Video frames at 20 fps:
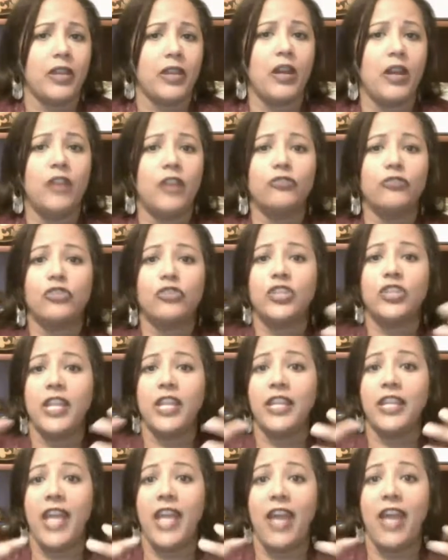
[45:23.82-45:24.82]

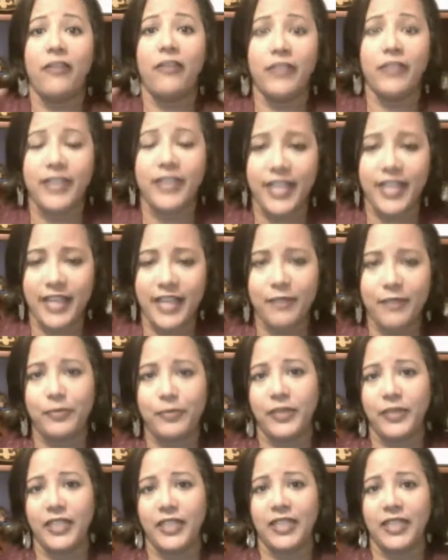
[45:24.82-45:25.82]
understand everything
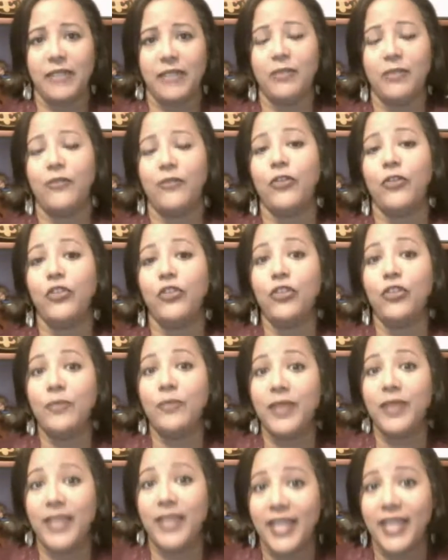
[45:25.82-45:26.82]
completely before you
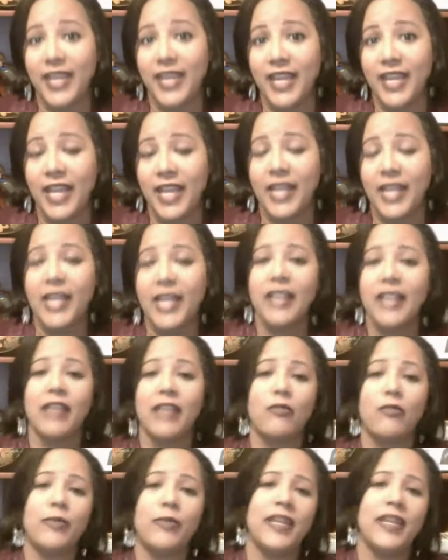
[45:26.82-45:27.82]
can begin.
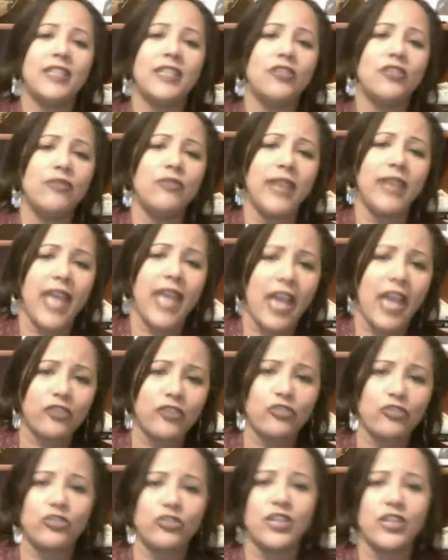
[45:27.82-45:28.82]
Like when we get to doing
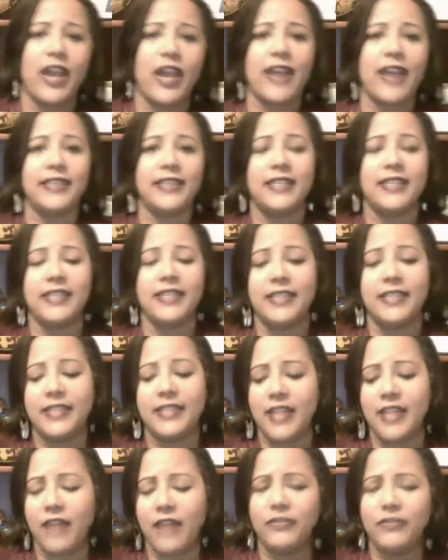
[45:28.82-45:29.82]
exercises and
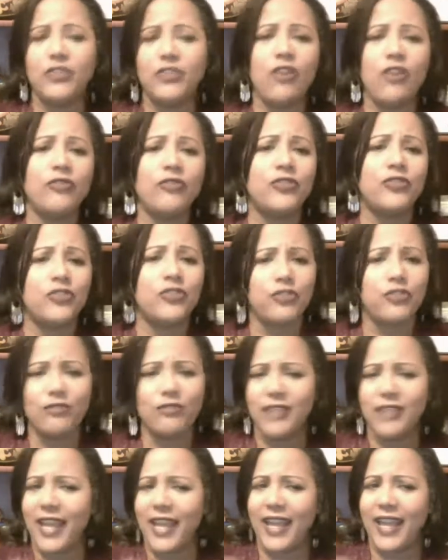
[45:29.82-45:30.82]
stuff, don't
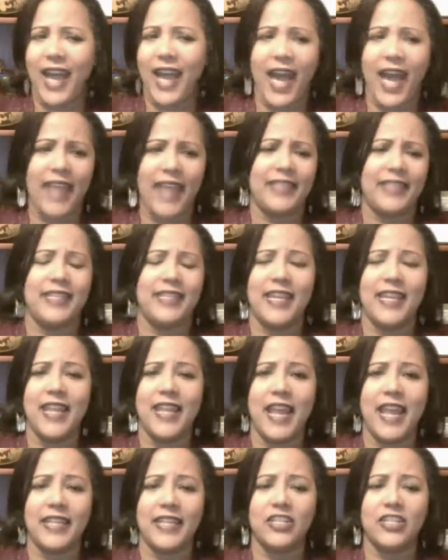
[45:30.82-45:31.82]
do like I
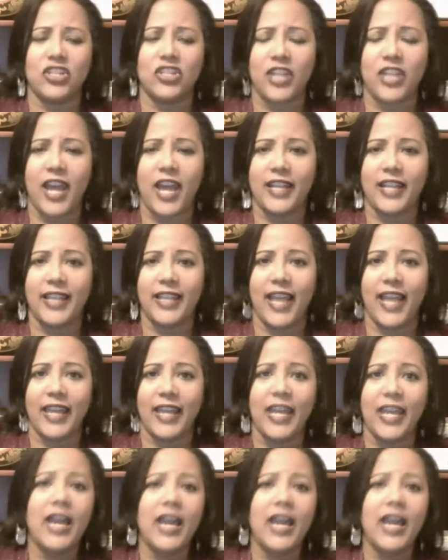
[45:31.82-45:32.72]
did and just kind of like,